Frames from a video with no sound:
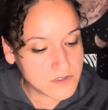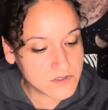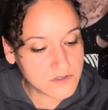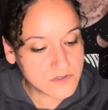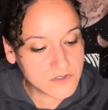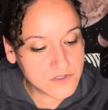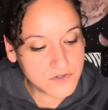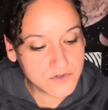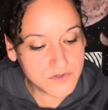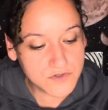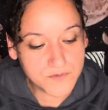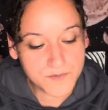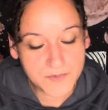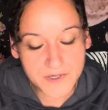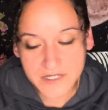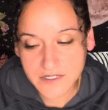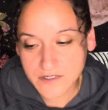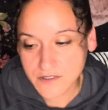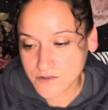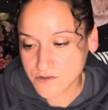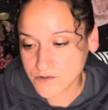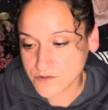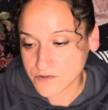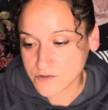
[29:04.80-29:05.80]
Two of
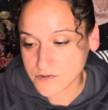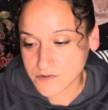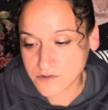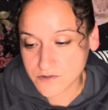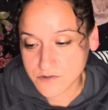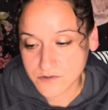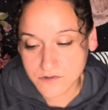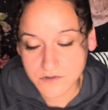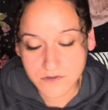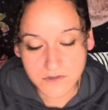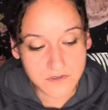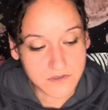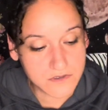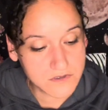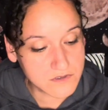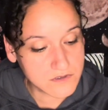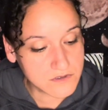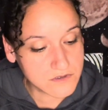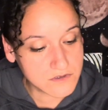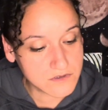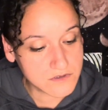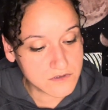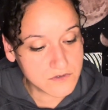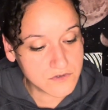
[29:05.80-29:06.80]
Pentacles.
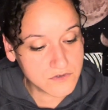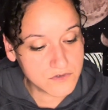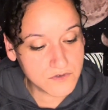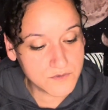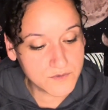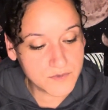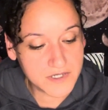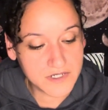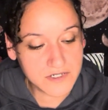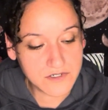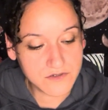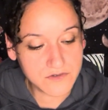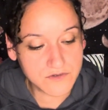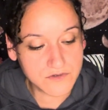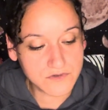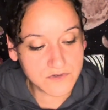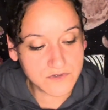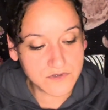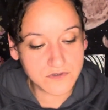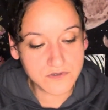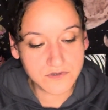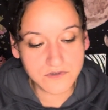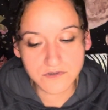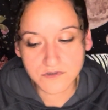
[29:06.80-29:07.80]
Two of Pentacles.
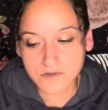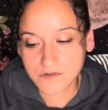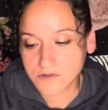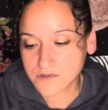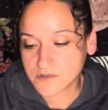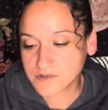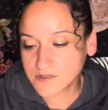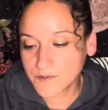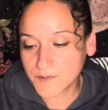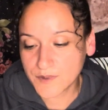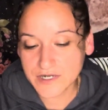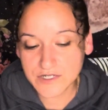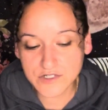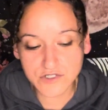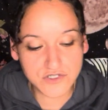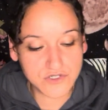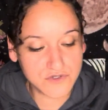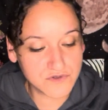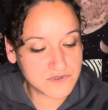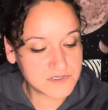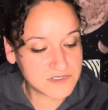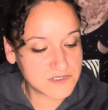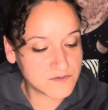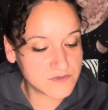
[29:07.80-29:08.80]
Somebody
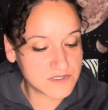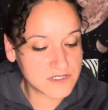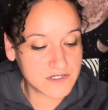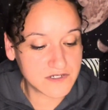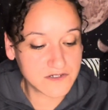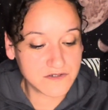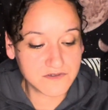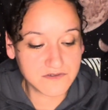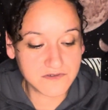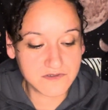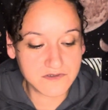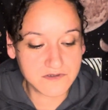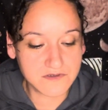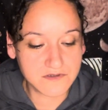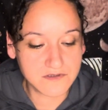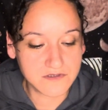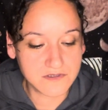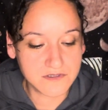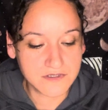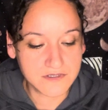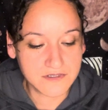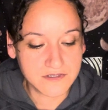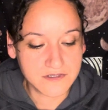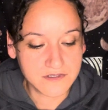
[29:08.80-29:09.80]
chose something else
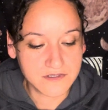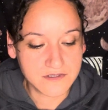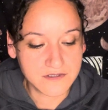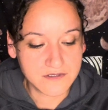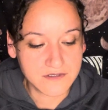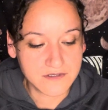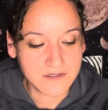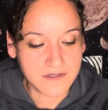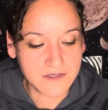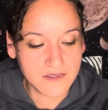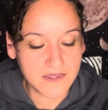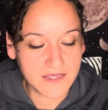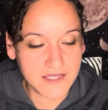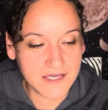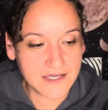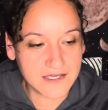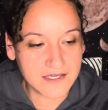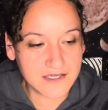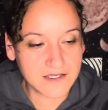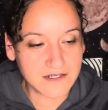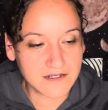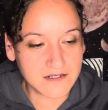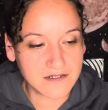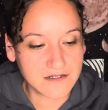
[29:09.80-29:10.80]

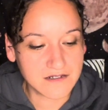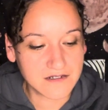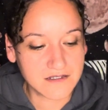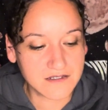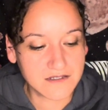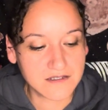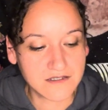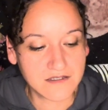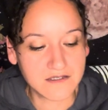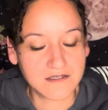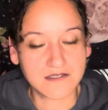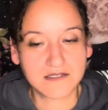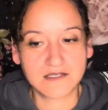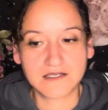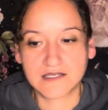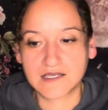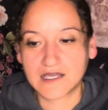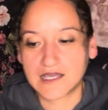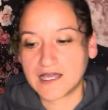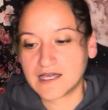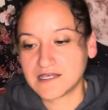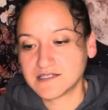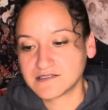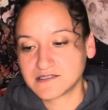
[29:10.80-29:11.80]
that
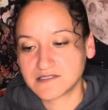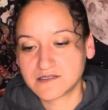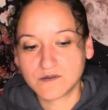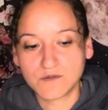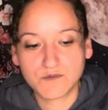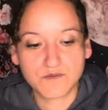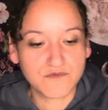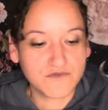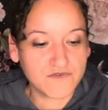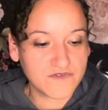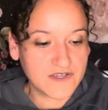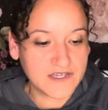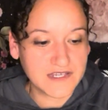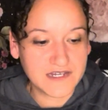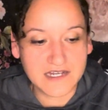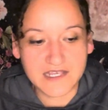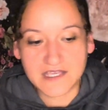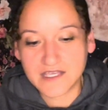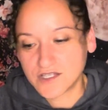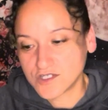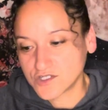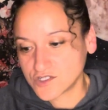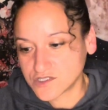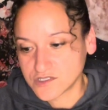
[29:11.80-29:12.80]
has them
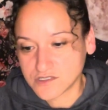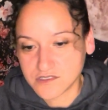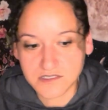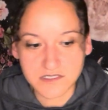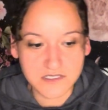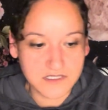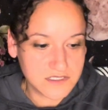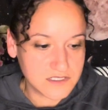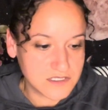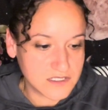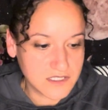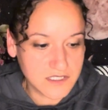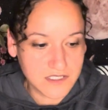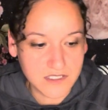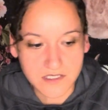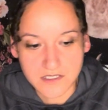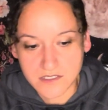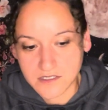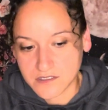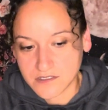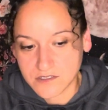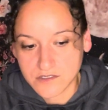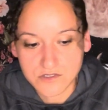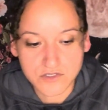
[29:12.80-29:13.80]
financially, like,
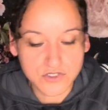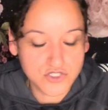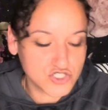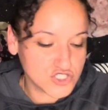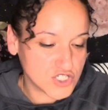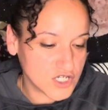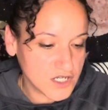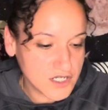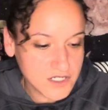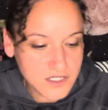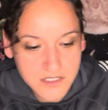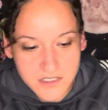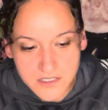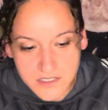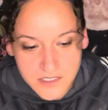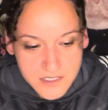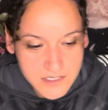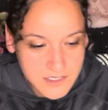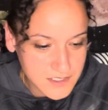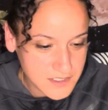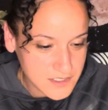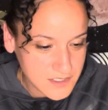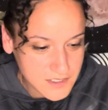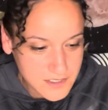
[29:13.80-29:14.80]

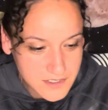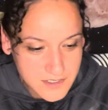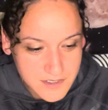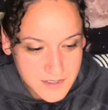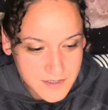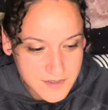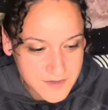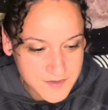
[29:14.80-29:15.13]
juggling.